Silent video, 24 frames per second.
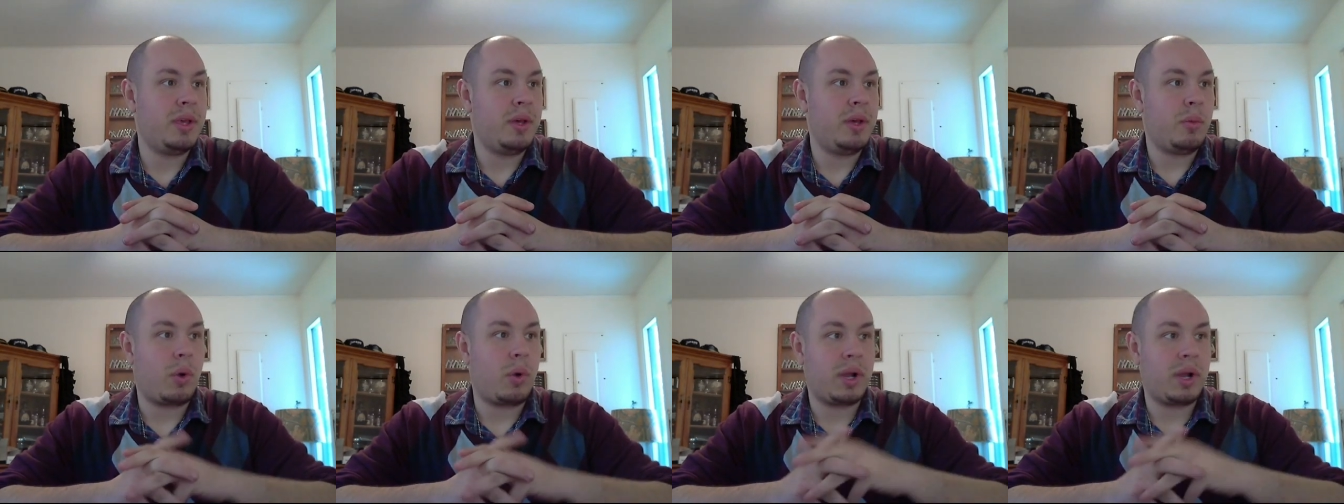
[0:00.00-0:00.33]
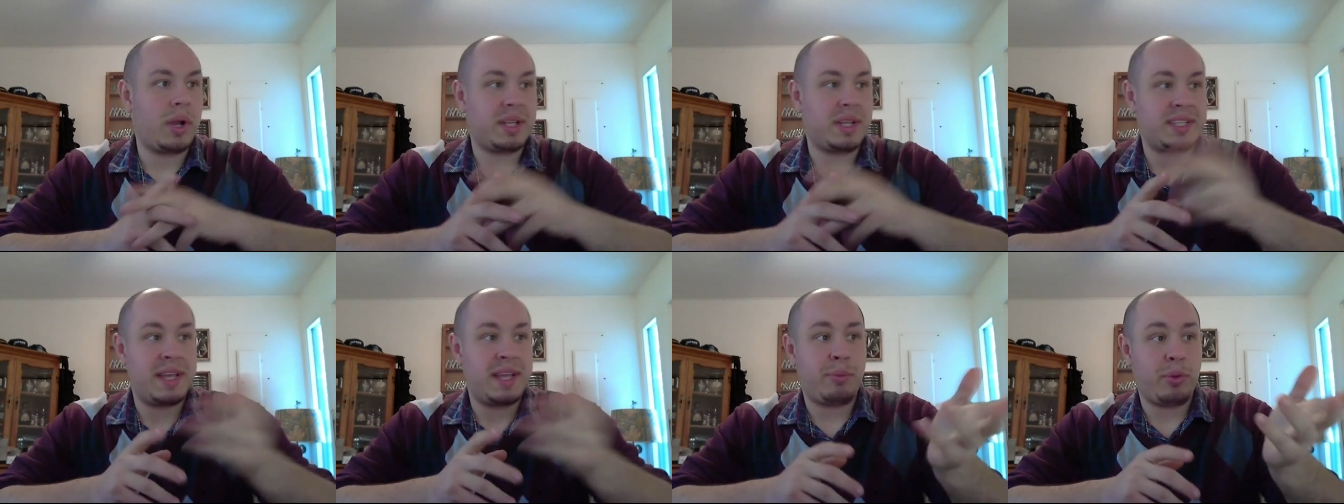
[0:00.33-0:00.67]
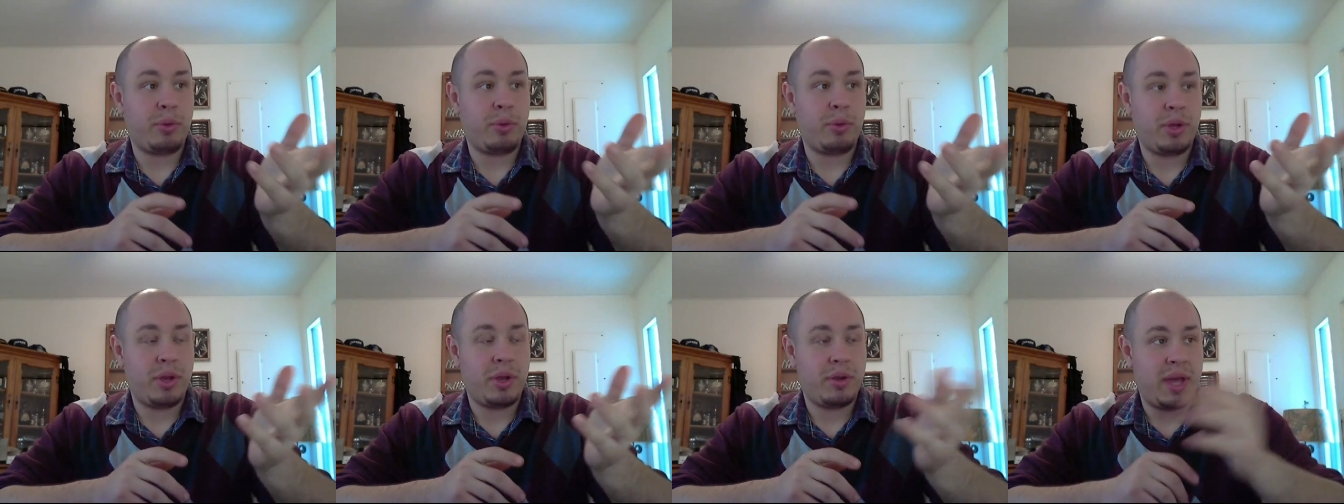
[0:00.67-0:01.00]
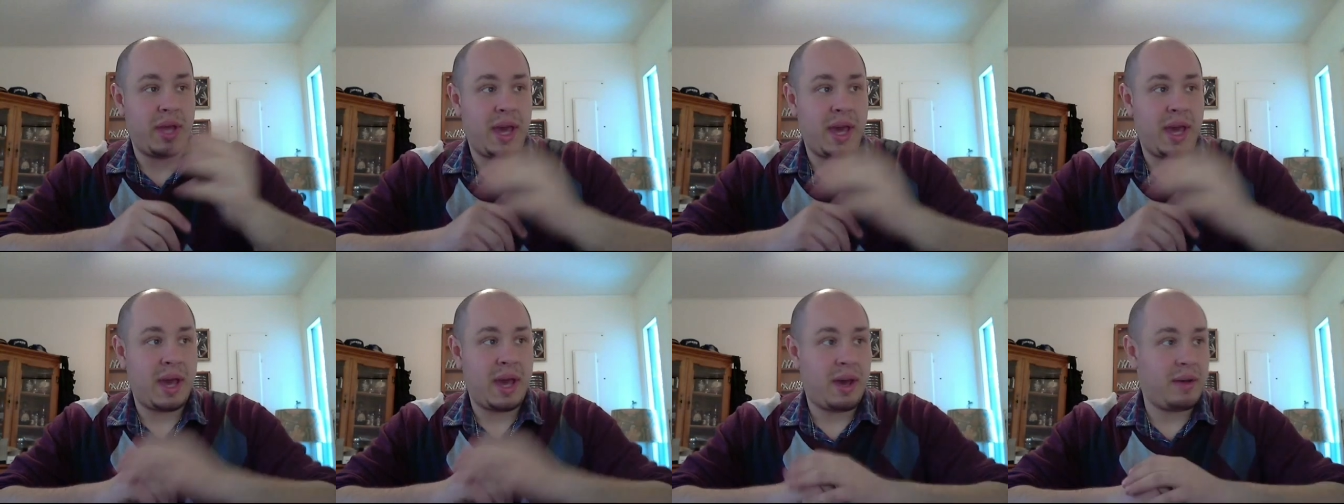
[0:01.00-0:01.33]
one example here
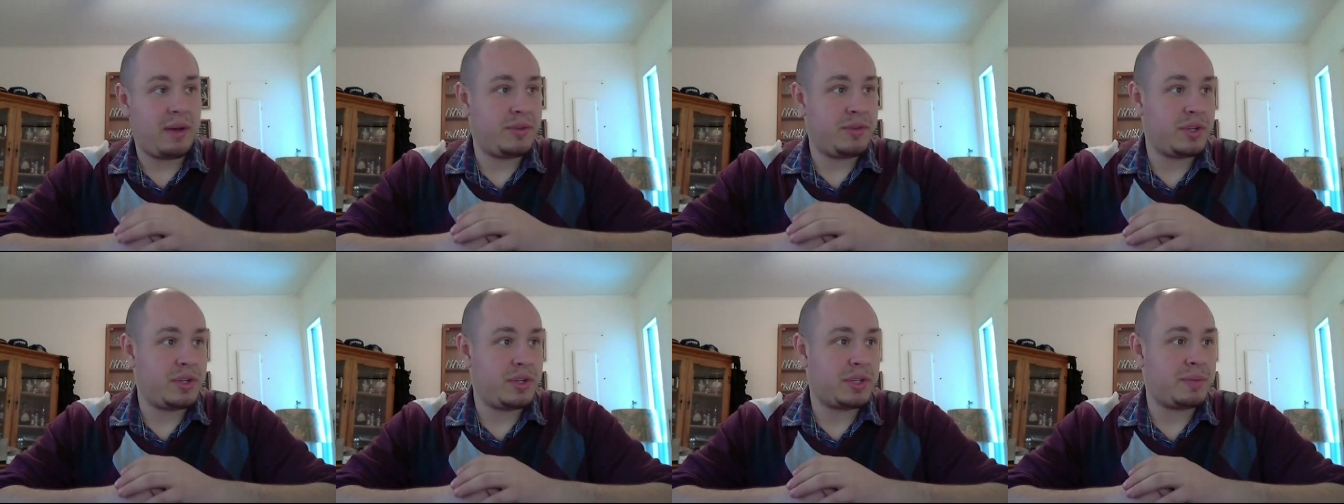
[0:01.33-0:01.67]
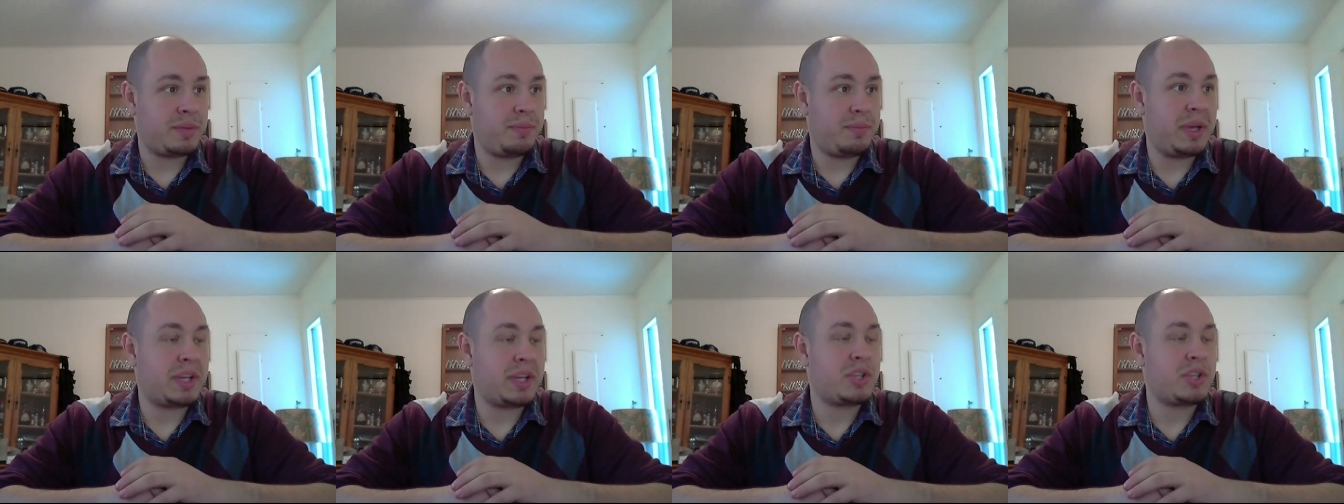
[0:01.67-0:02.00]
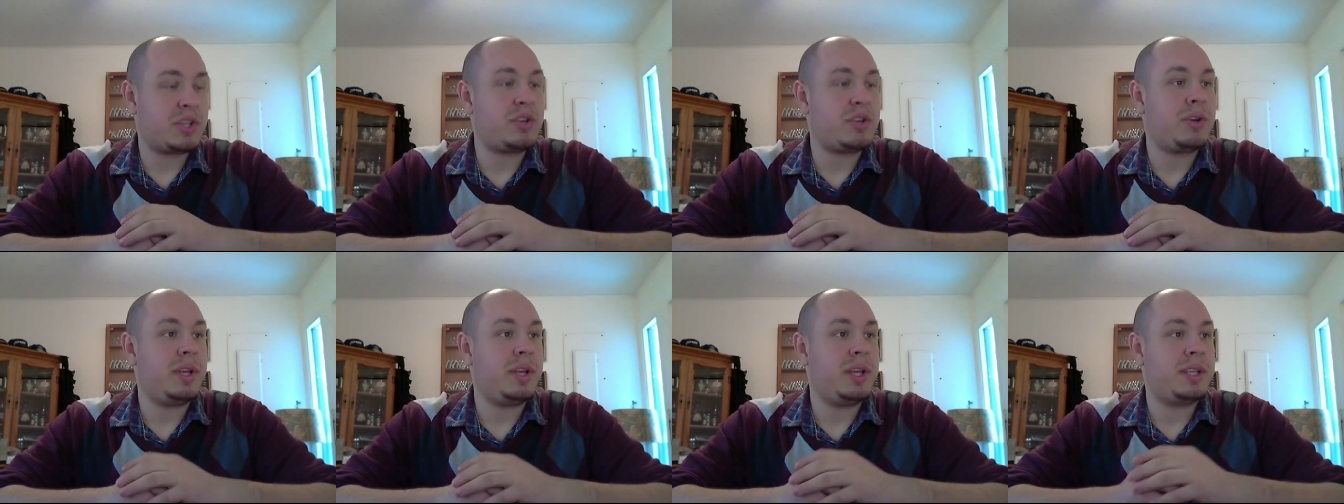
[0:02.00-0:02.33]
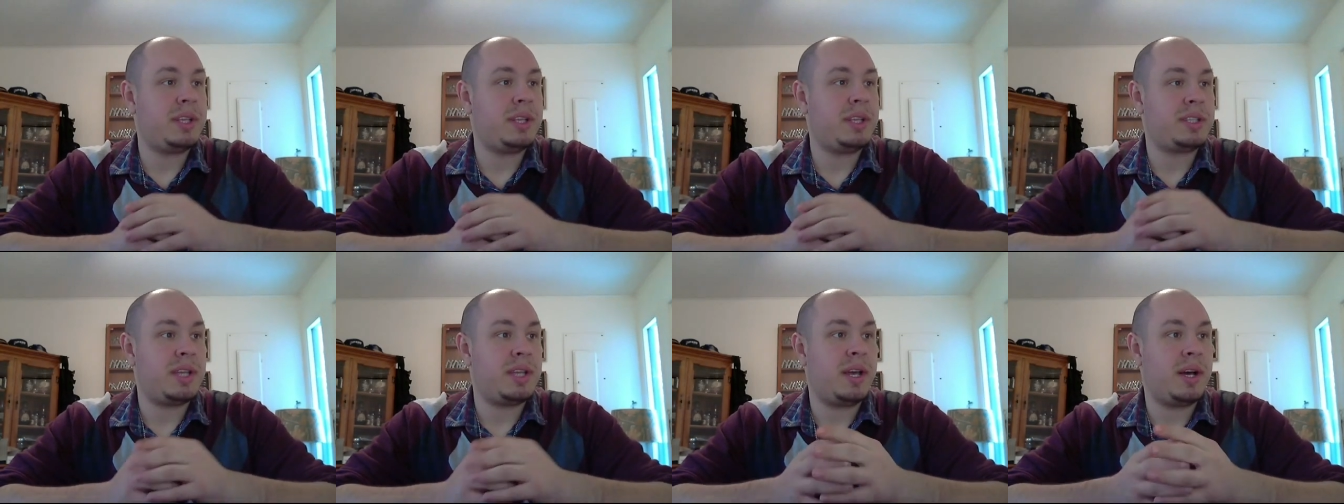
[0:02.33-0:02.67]
they have just pictured
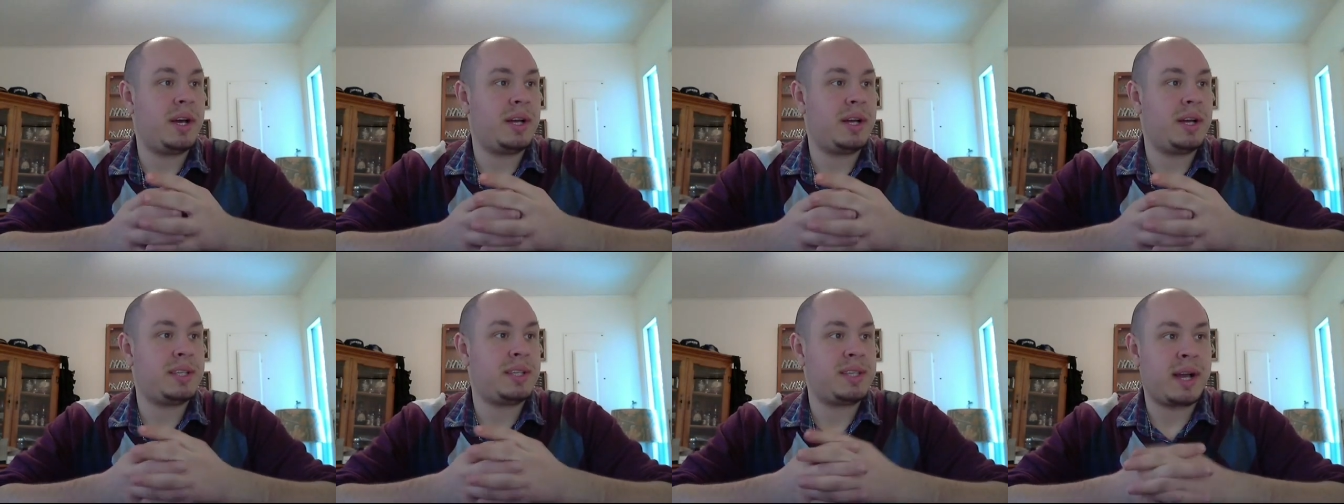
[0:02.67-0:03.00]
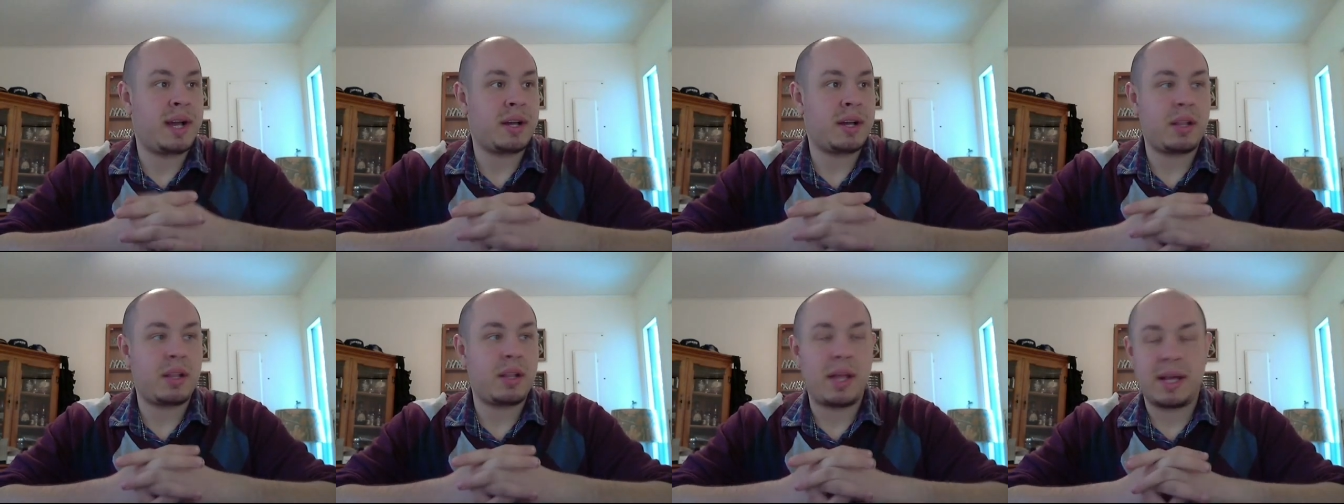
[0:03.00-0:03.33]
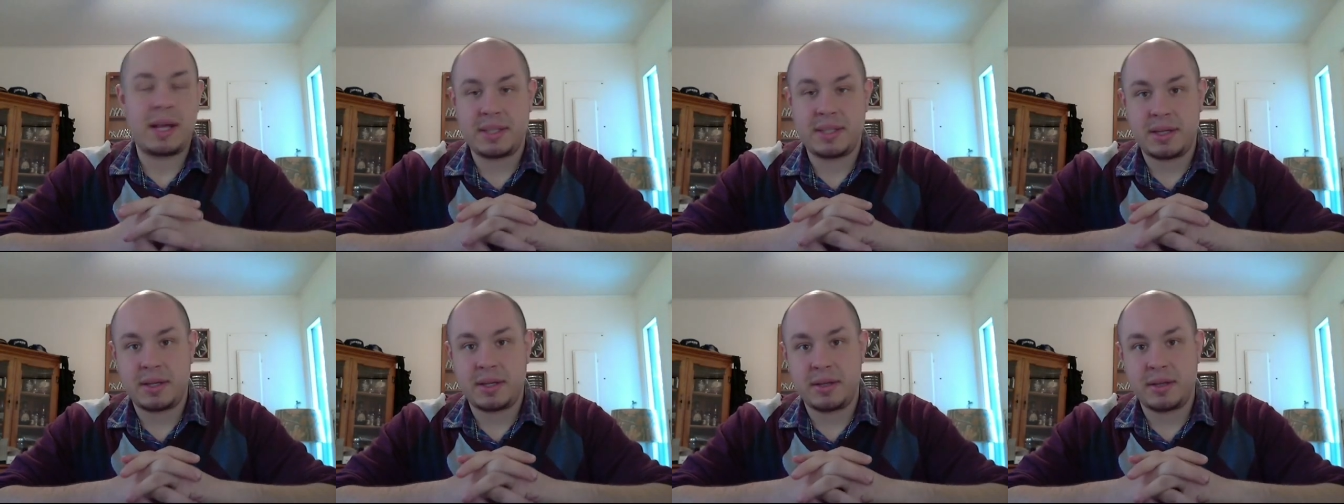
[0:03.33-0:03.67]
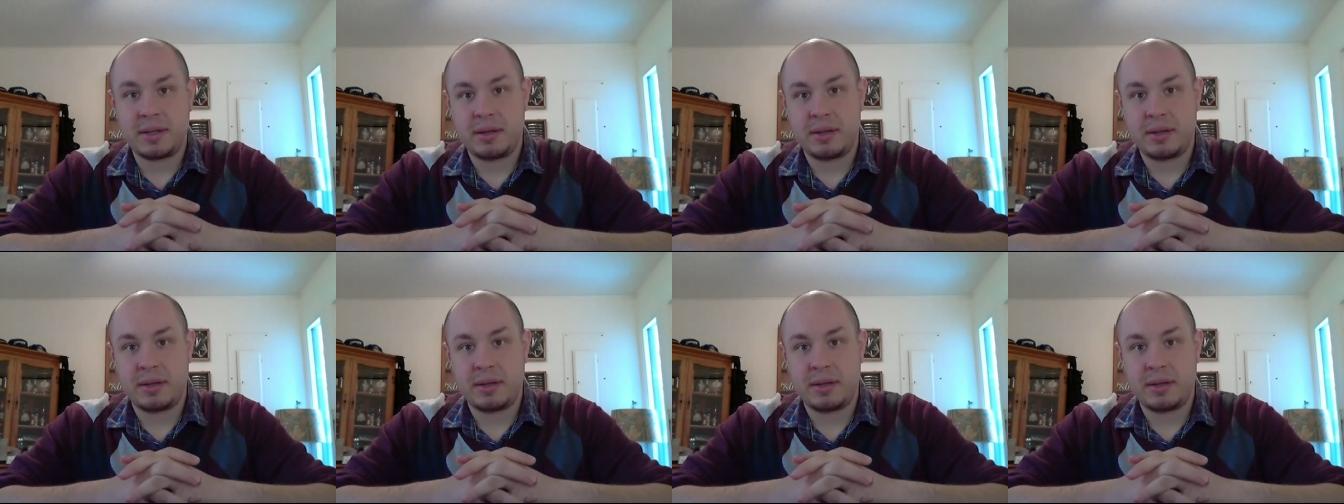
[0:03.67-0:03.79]
is a uh, SAK Classic.